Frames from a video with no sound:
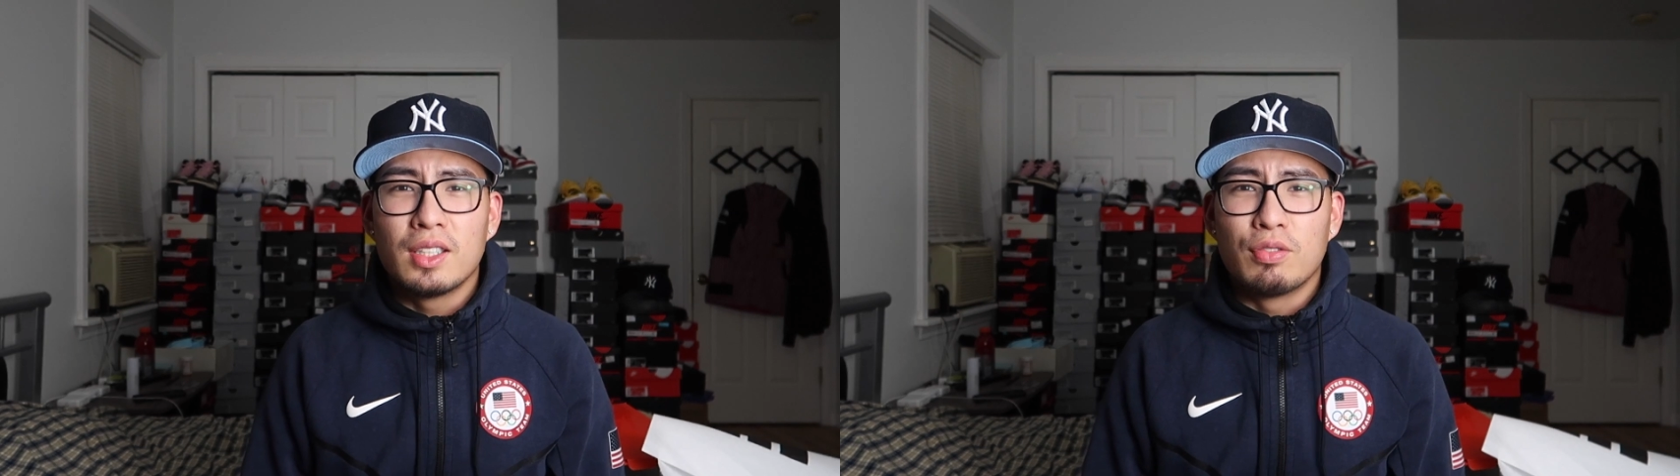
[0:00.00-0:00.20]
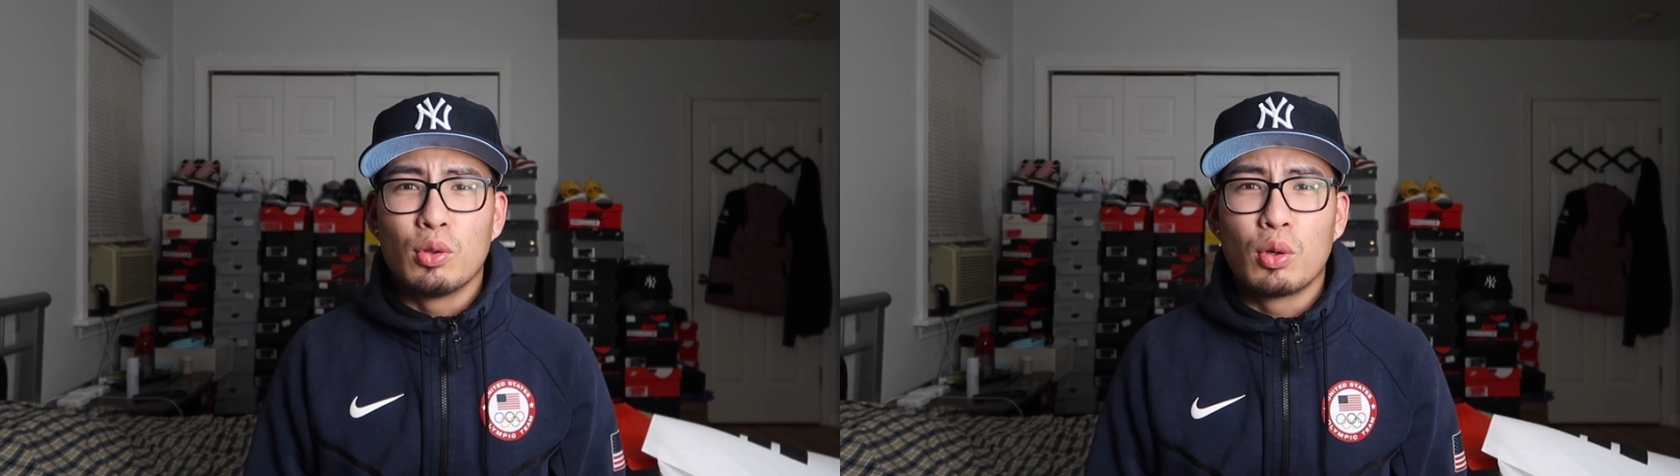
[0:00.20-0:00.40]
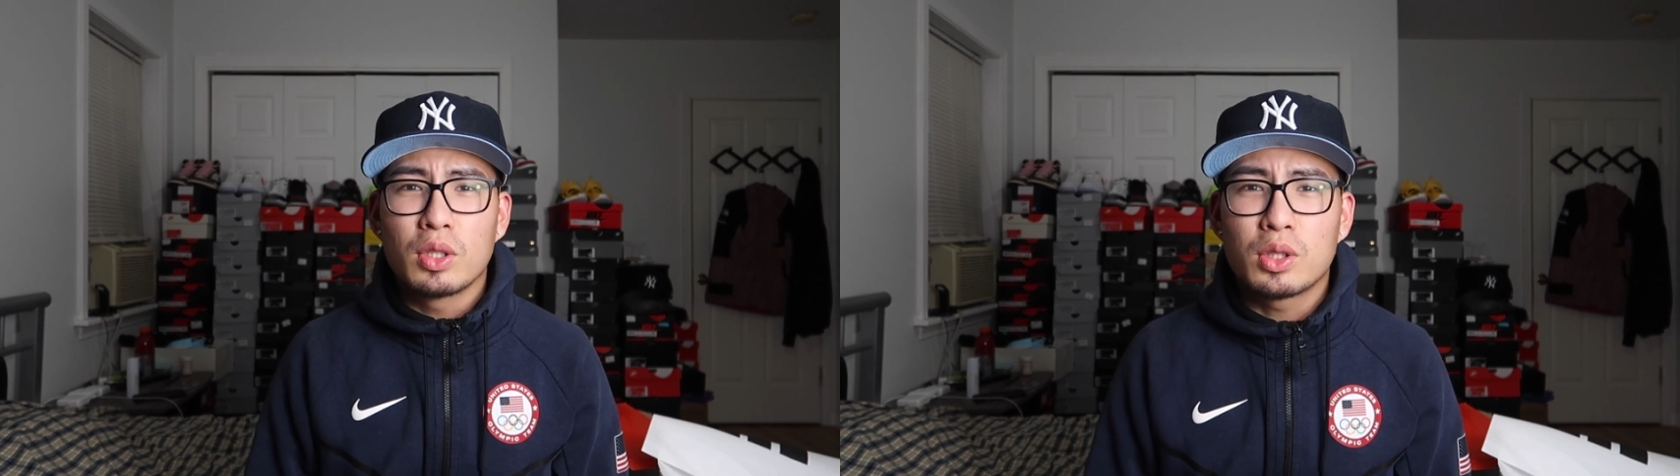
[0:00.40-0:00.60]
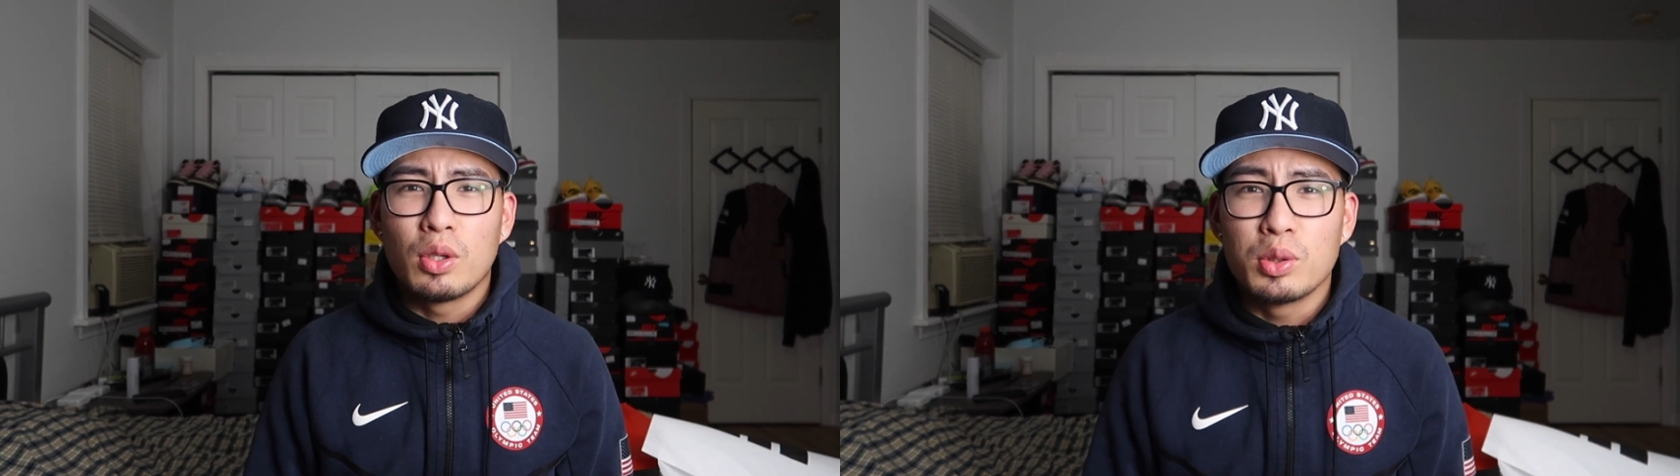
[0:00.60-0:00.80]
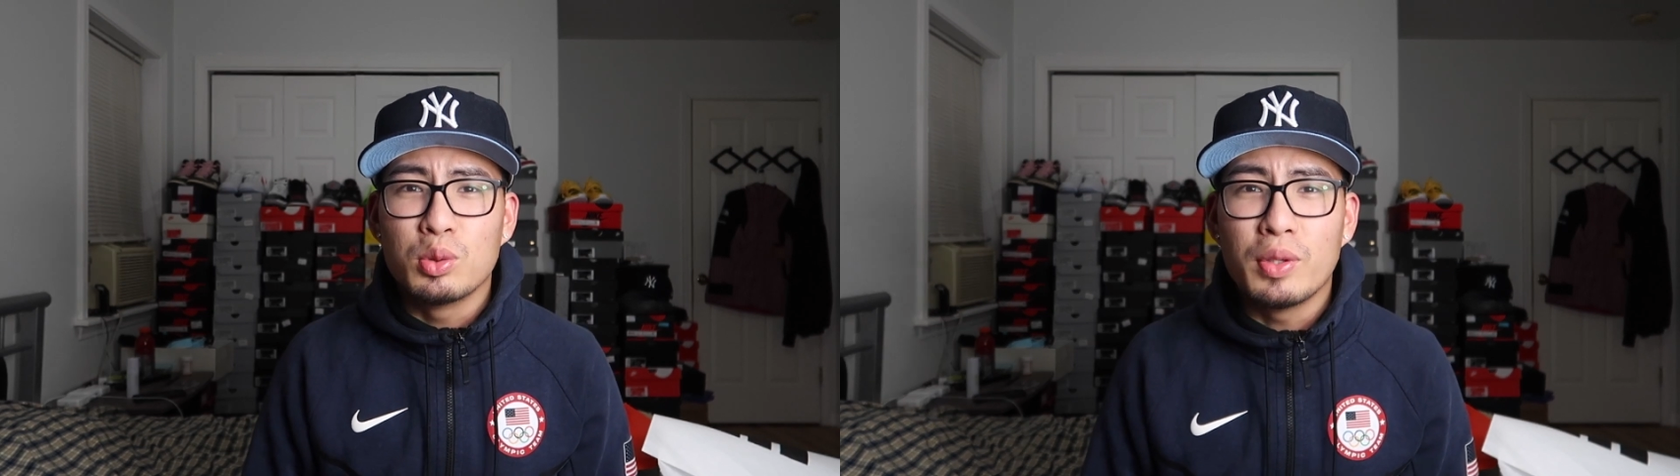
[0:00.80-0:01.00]
floor,
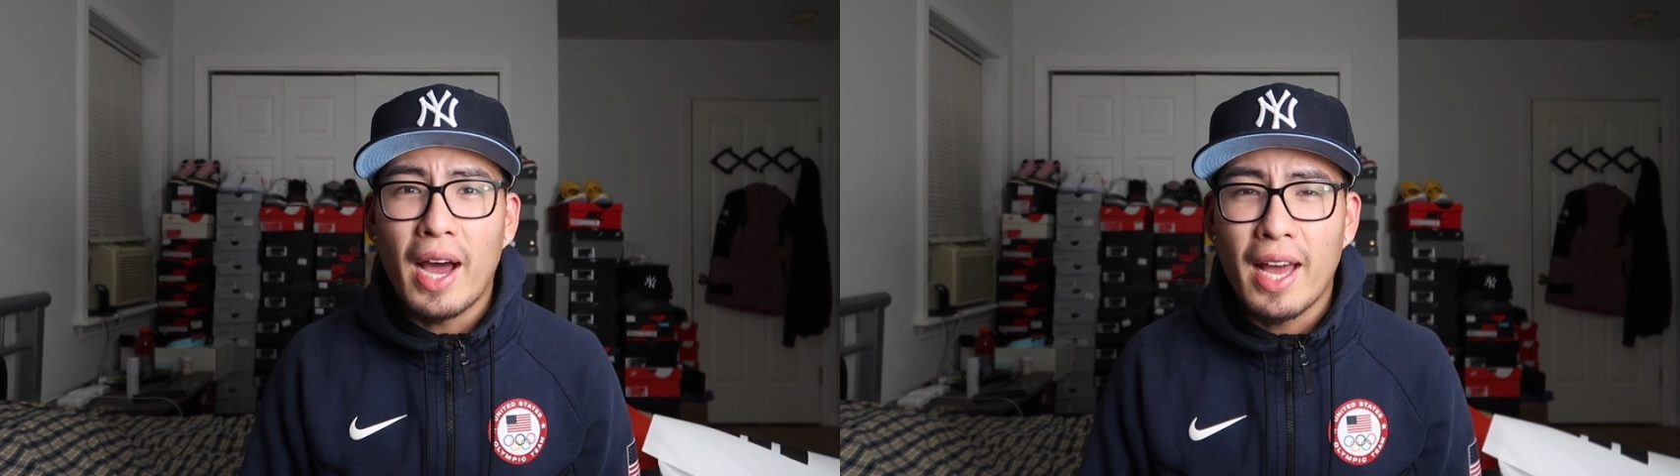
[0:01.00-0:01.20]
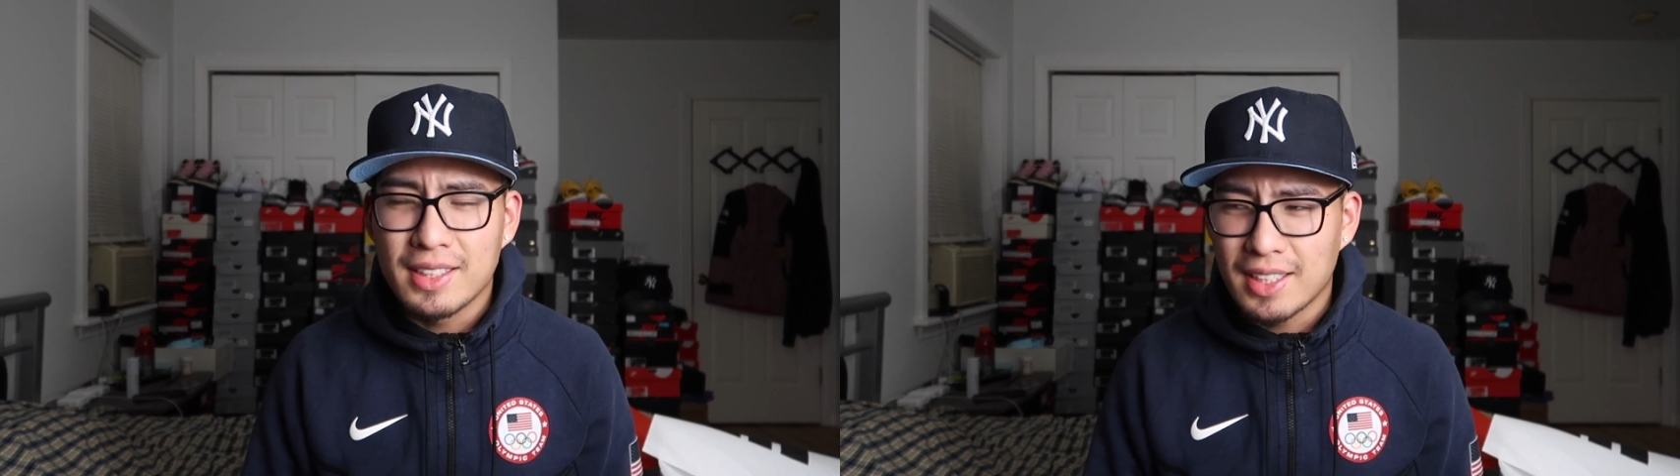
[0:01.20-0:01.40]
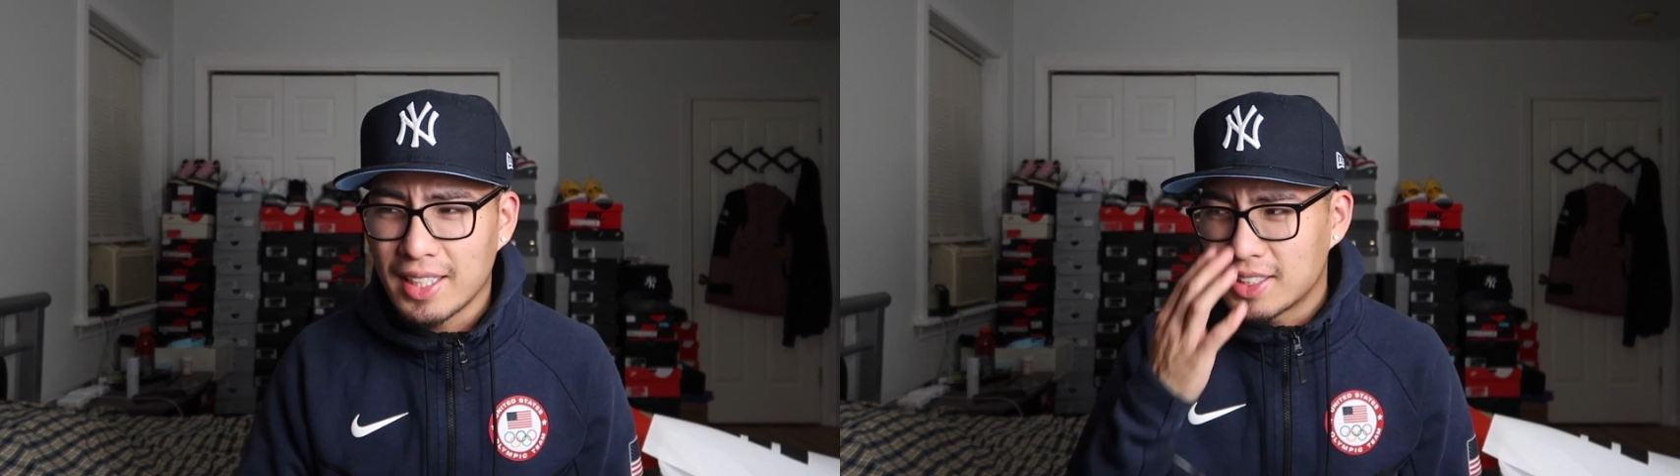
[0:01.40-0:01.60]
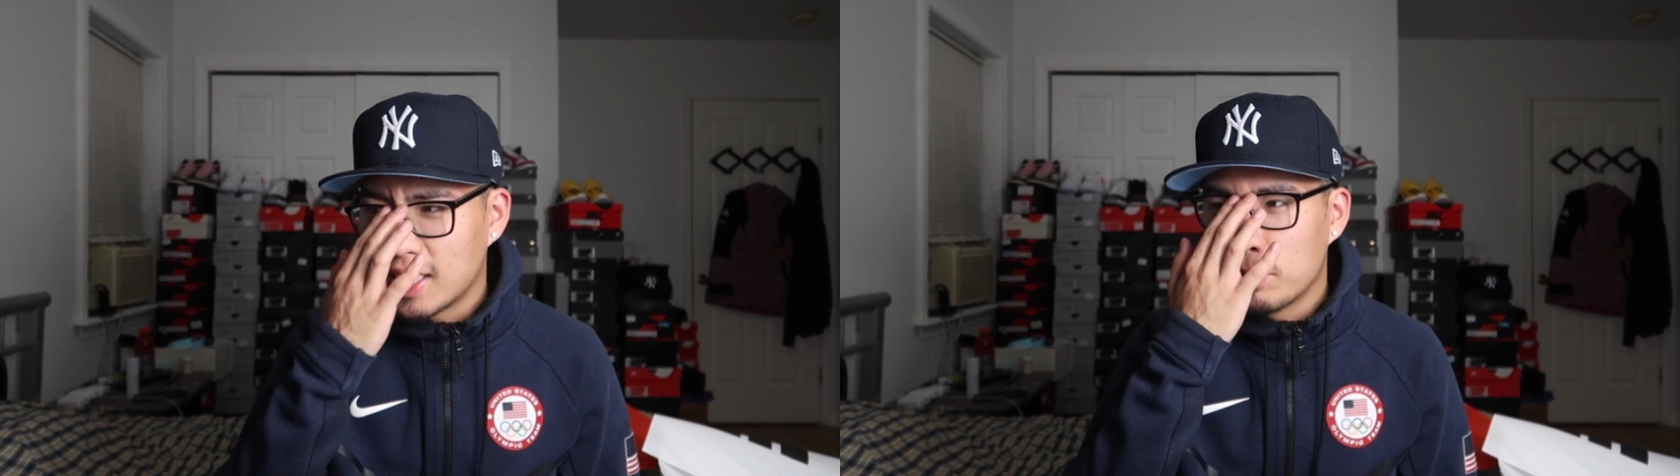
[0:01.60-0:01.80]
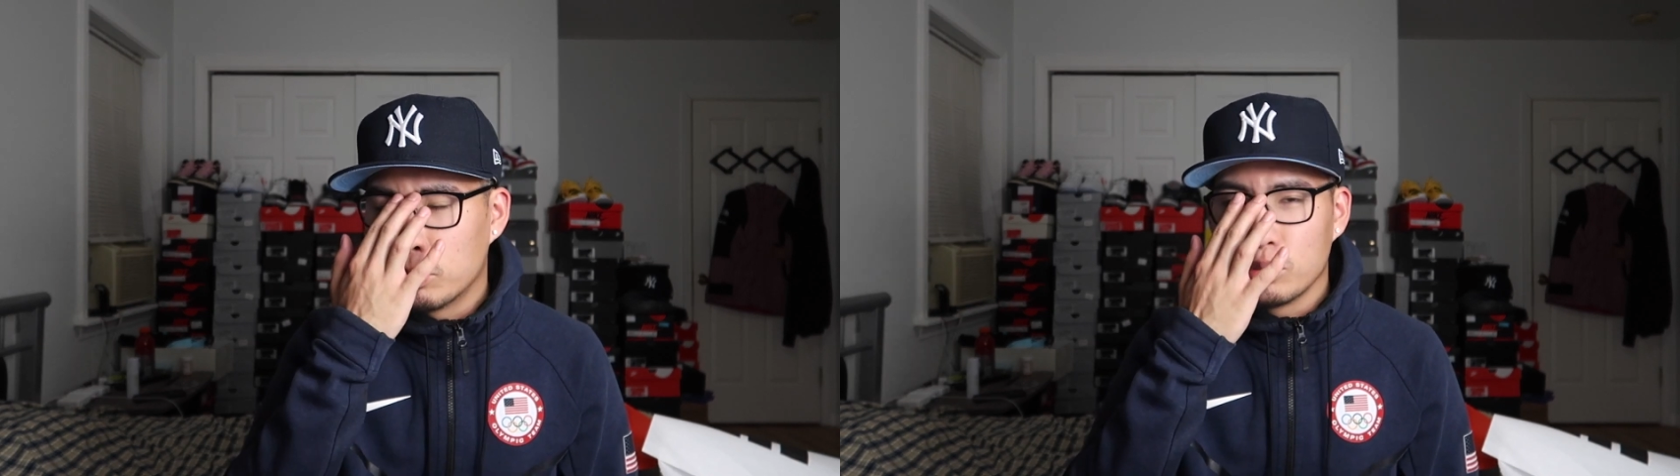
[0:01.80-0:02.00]
so you're not as like stable.